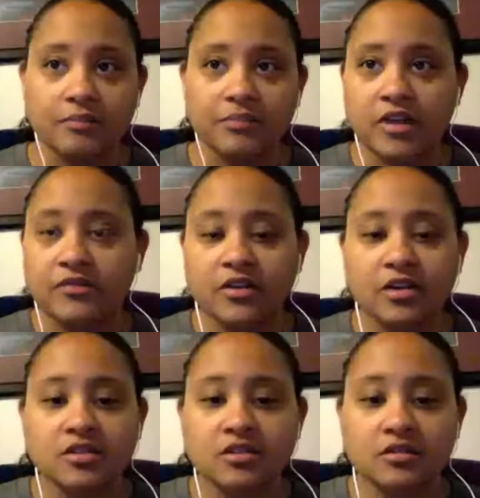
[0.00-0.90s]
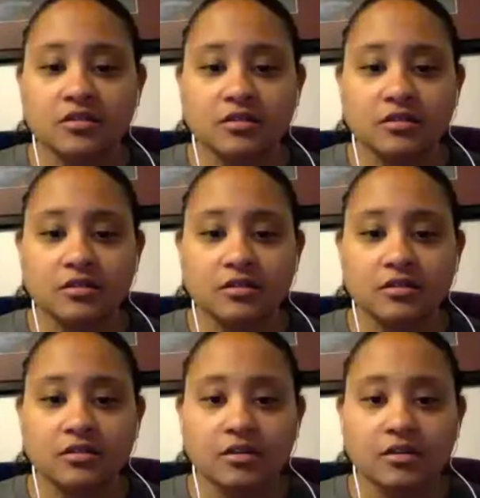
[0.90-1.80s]
if it doesn't,
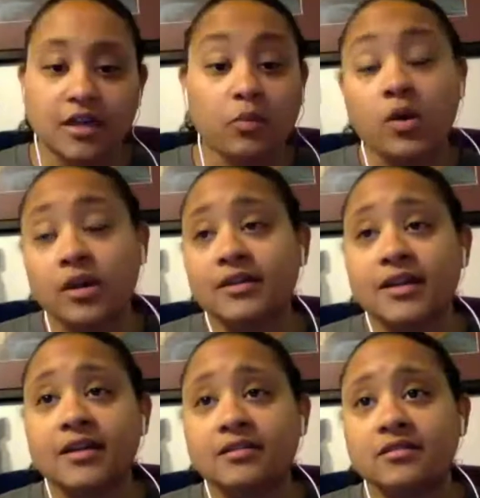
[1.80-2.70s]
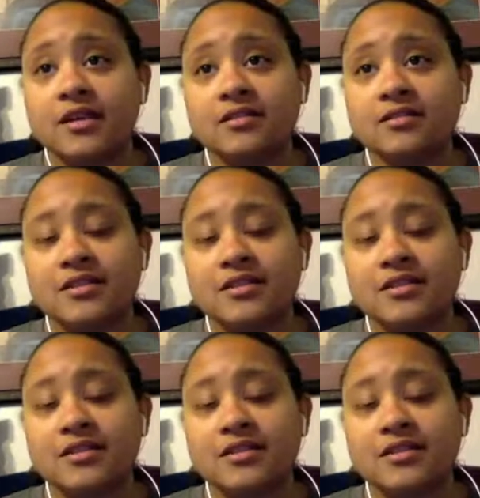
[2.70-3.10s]
well, and not that